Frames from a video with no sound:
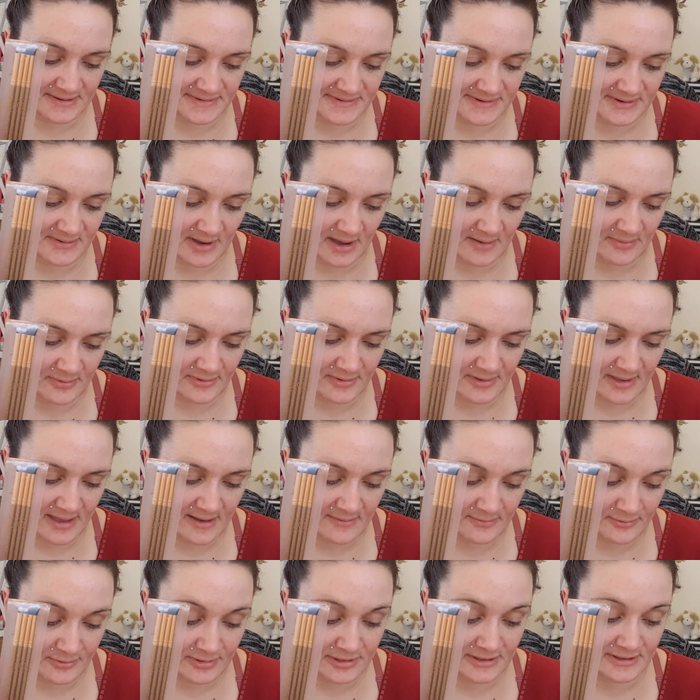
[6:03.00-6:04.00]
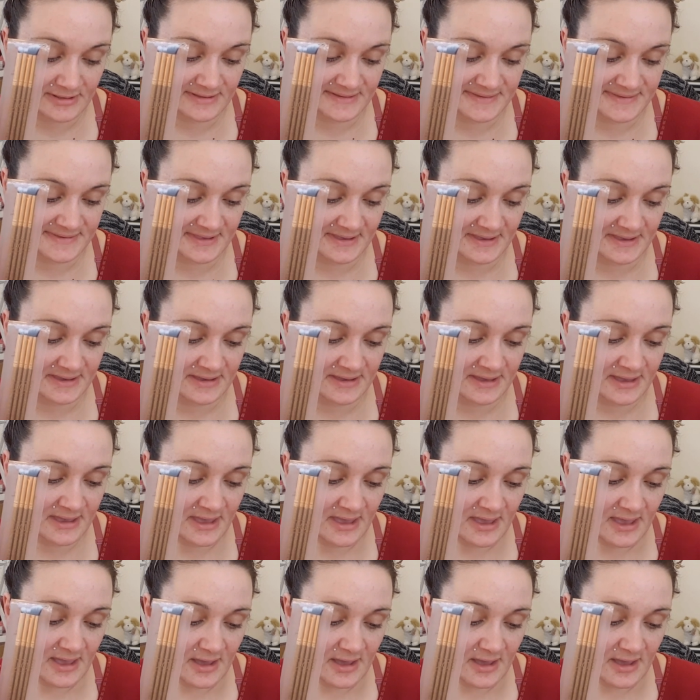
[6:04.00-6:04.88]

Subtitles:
lets you effortlessly